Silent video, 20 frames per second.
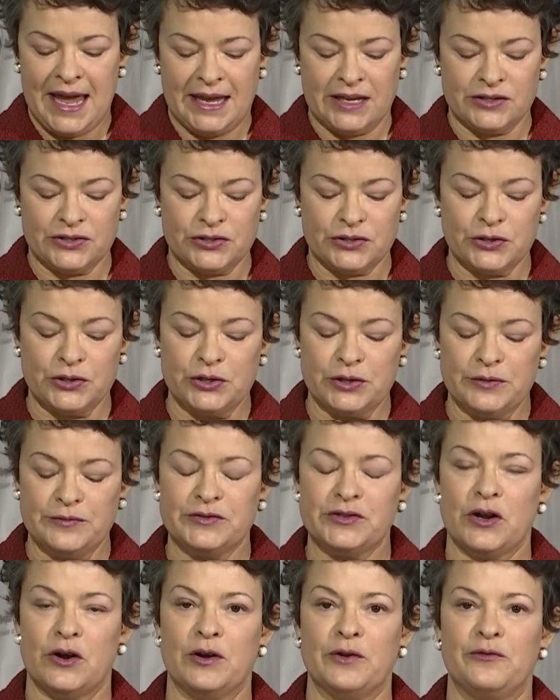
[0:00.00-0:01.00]
and
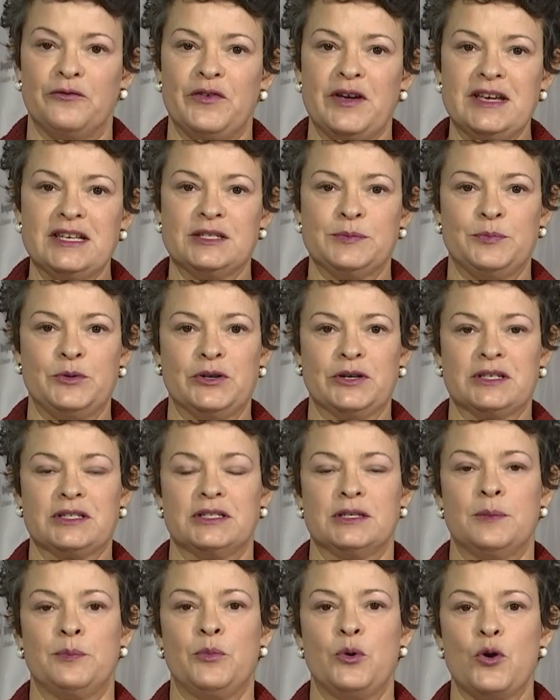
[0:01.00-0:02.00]
serves on
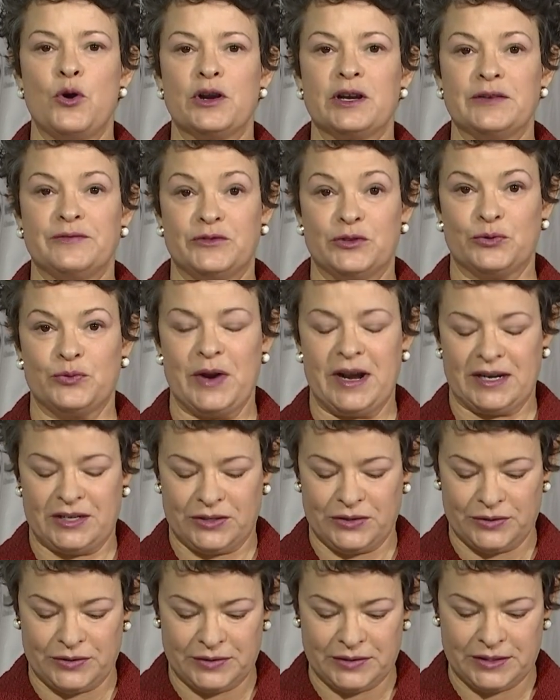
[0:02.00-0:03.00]
Facebook's board of
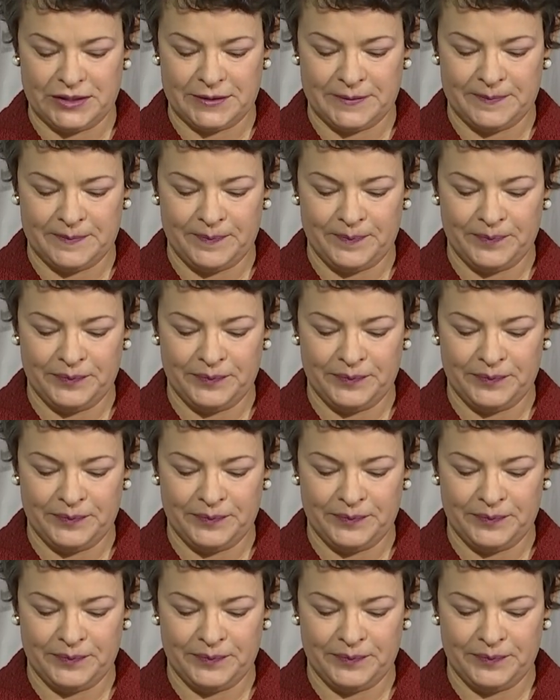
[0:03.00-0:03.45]
directors.